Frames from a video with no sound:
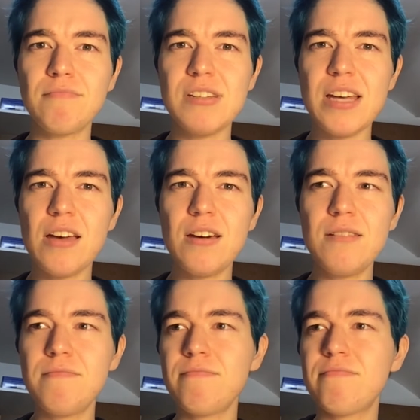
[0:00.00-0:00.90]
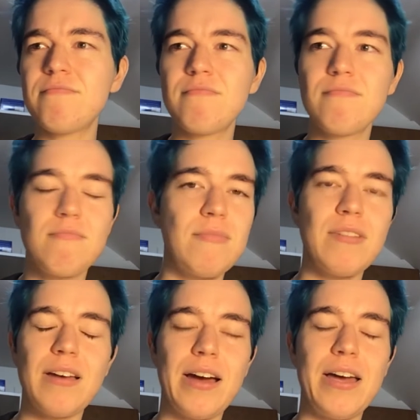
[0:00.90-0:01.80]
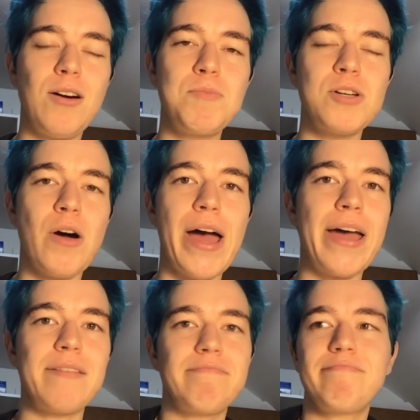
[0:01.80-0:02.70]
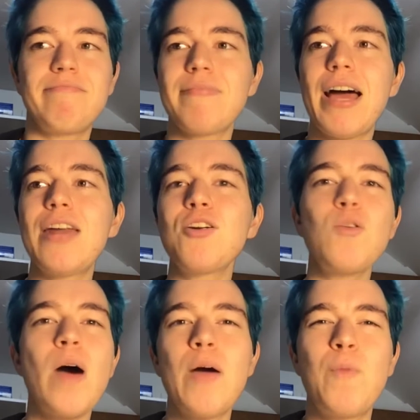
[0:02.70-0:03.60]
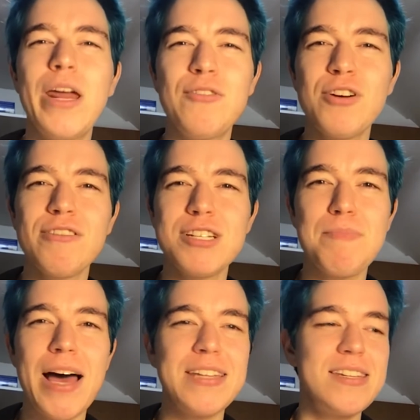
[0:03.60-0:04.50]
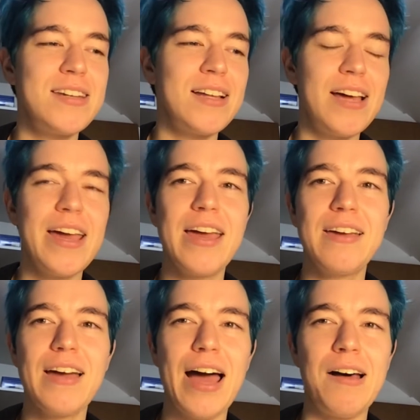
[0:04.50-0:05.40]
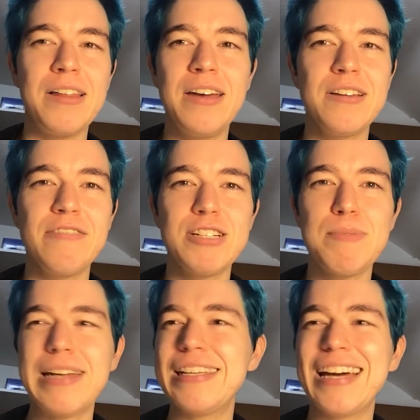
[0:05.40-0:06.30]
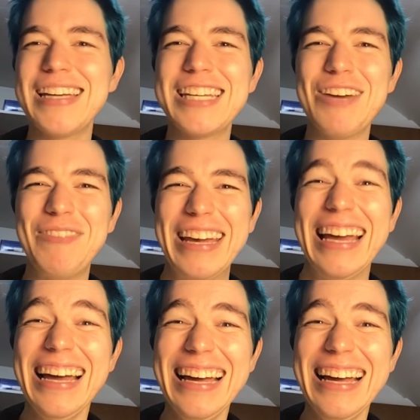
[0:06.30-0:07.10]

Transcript: Sound good? I hope so. I don't know why I'm waiting for a response. It's not like I'll hear the response you guys give me.